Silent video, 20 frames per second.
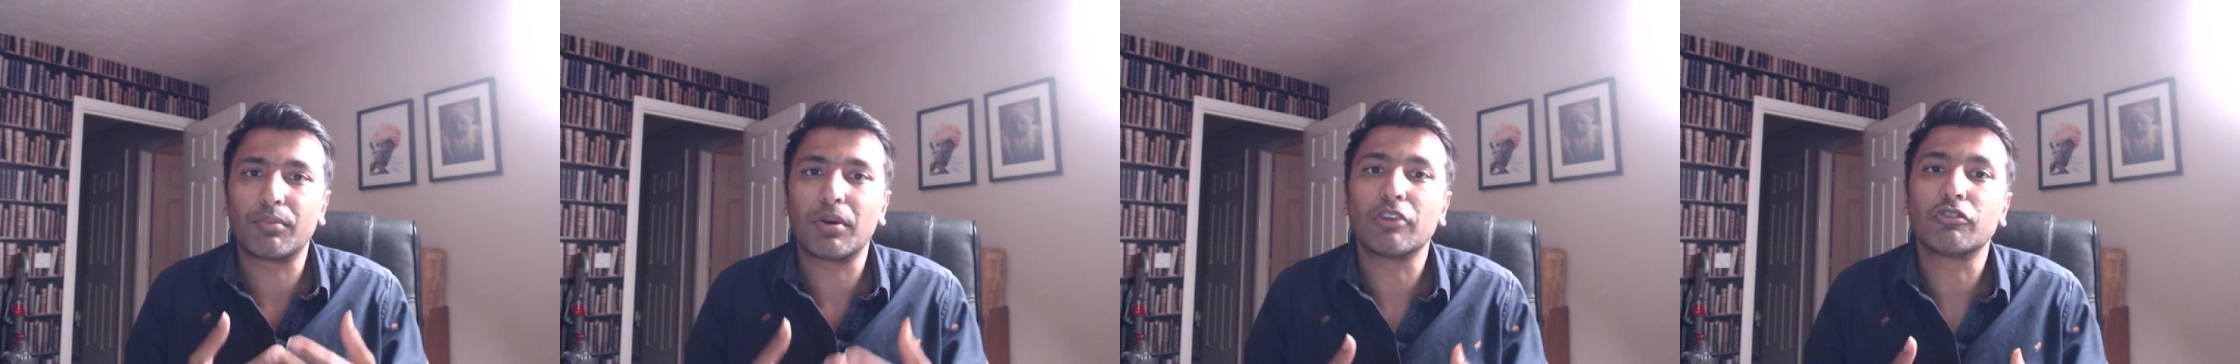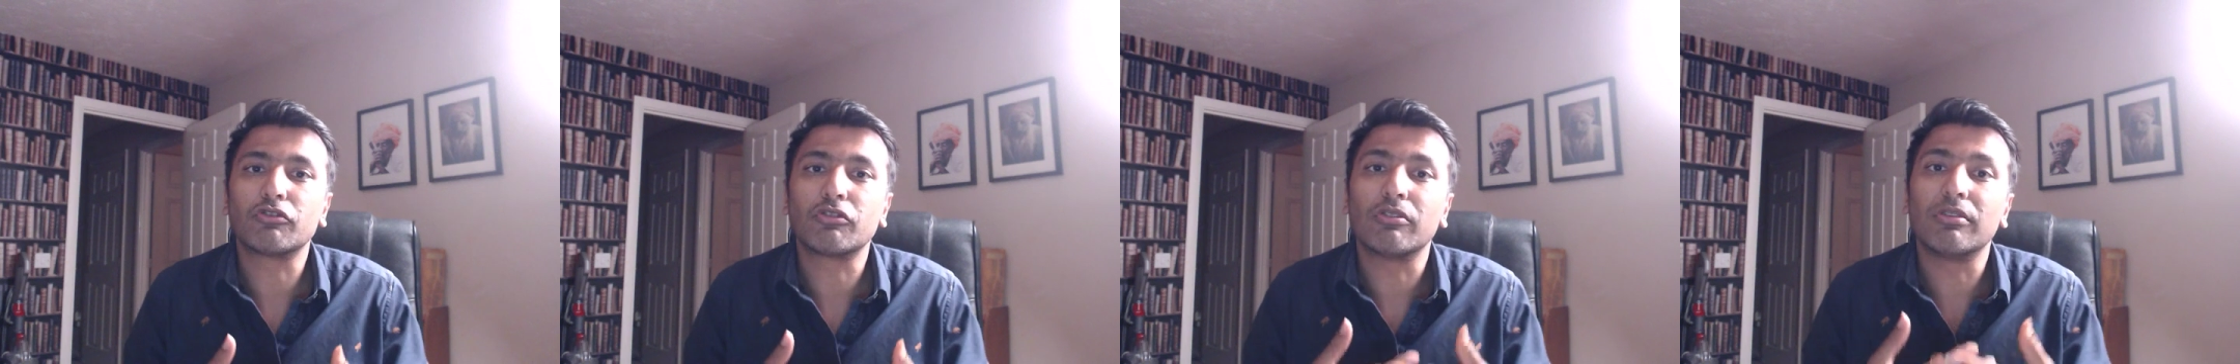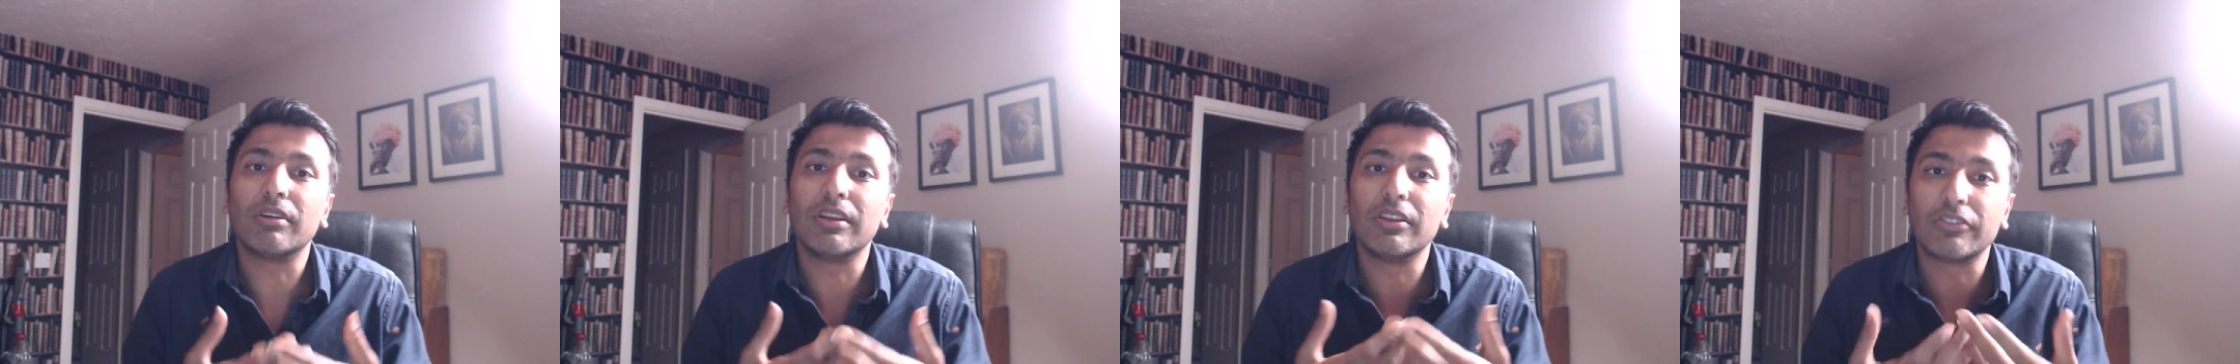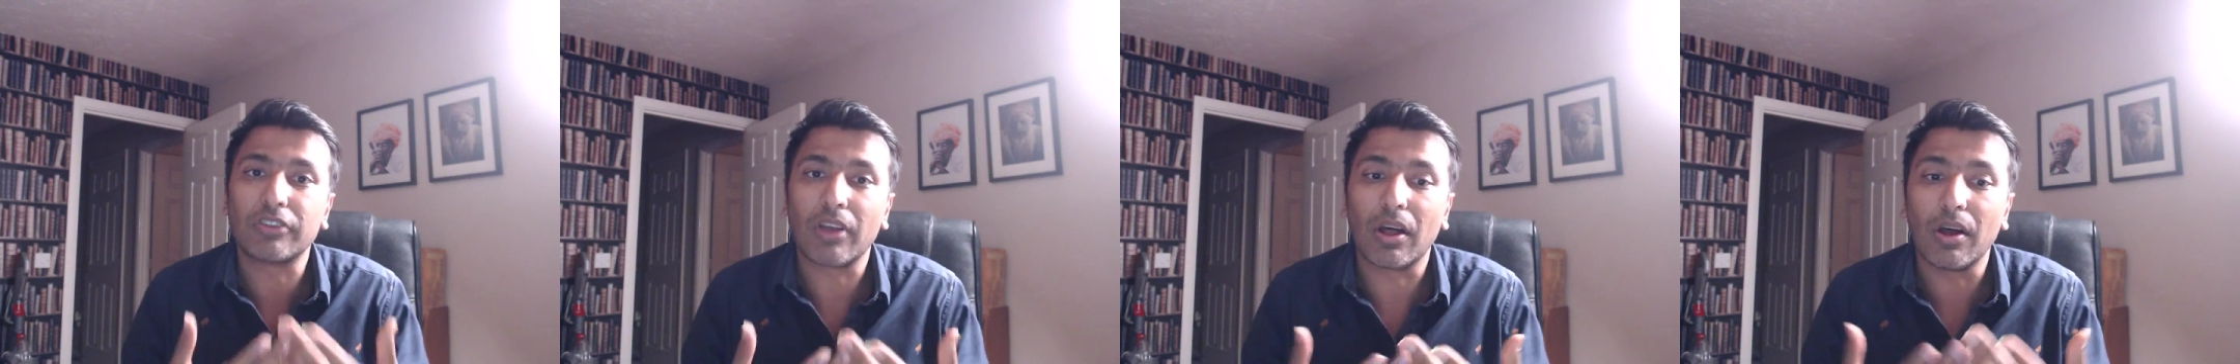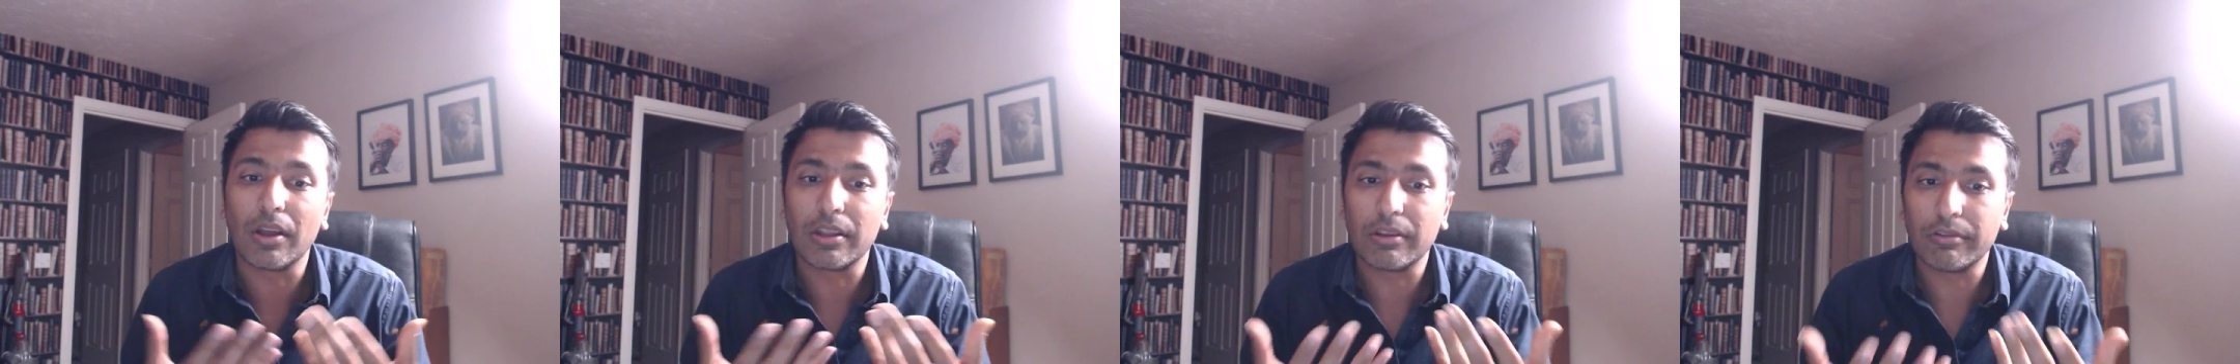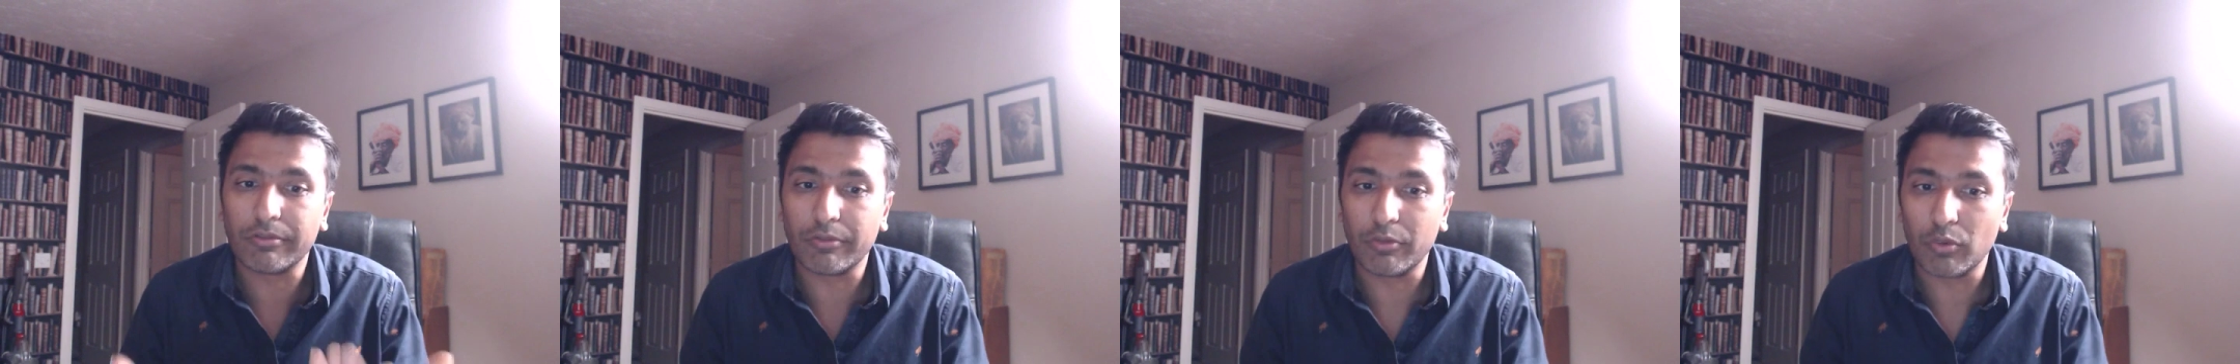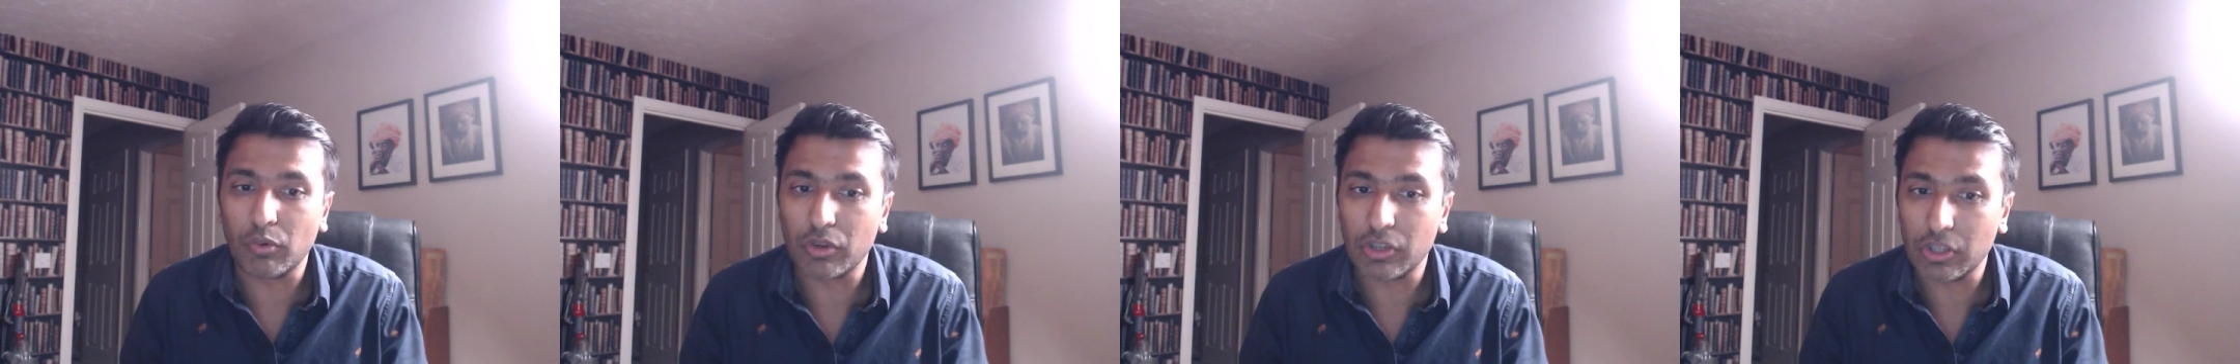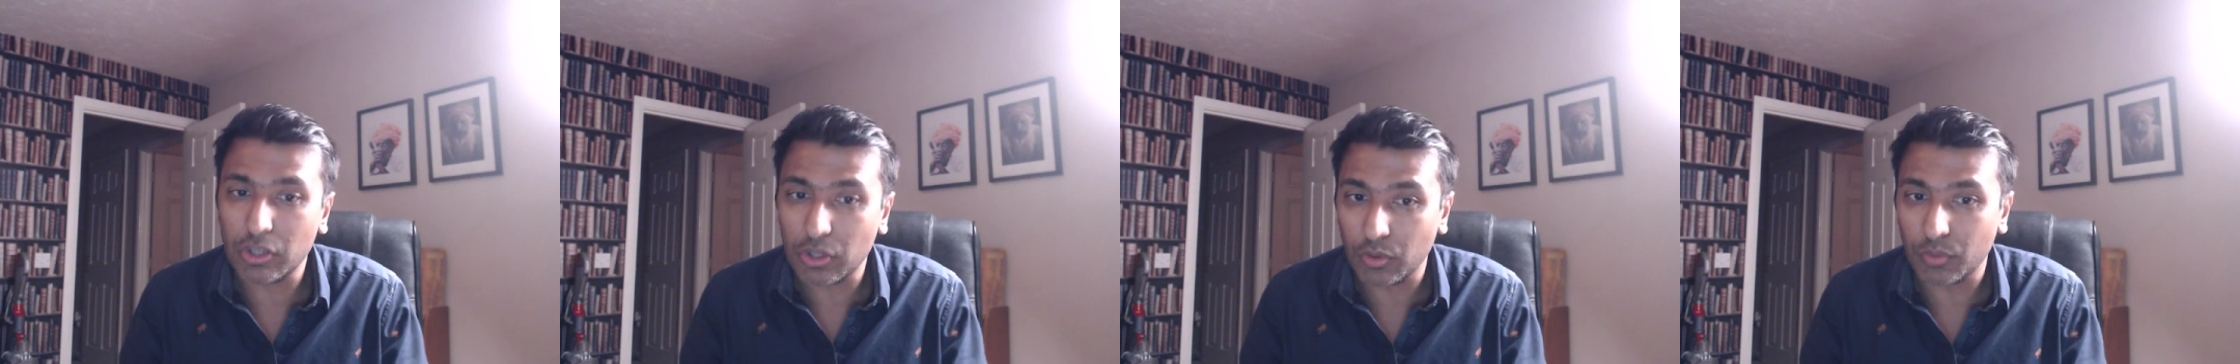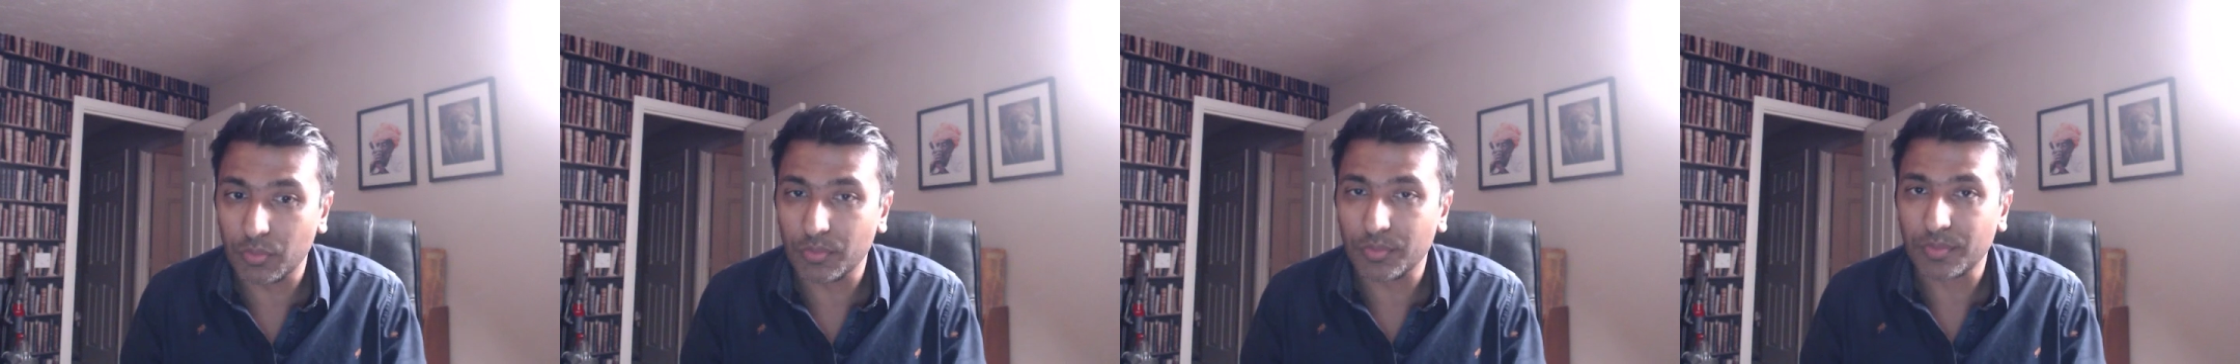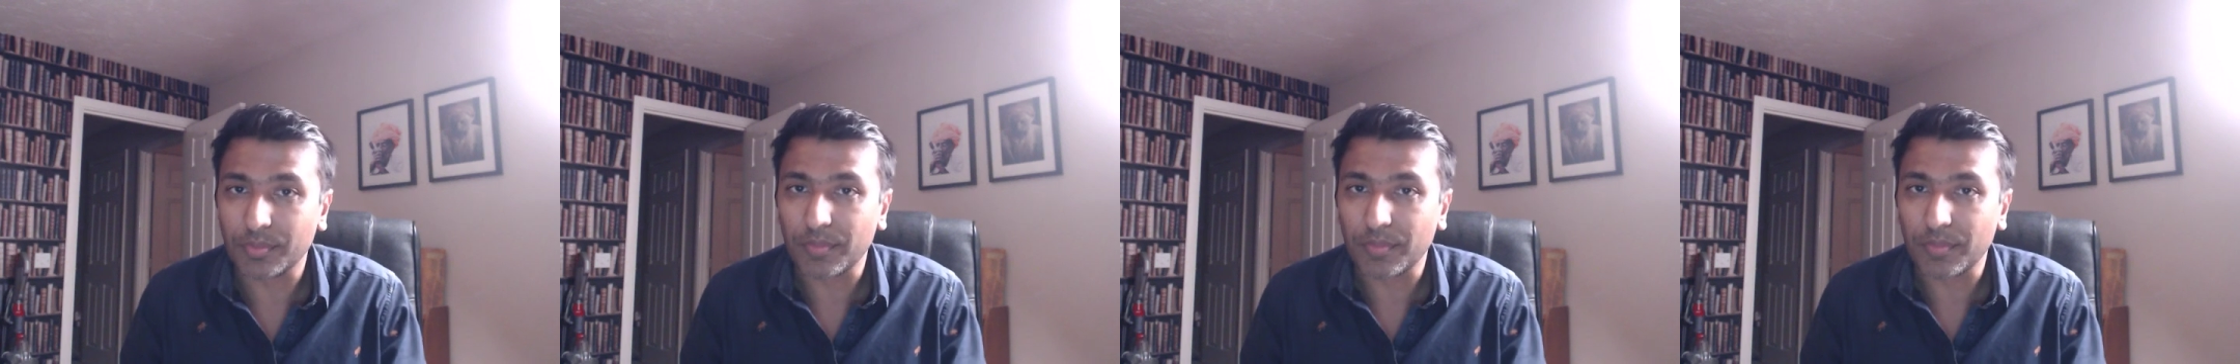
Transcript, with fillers: pressure is high for you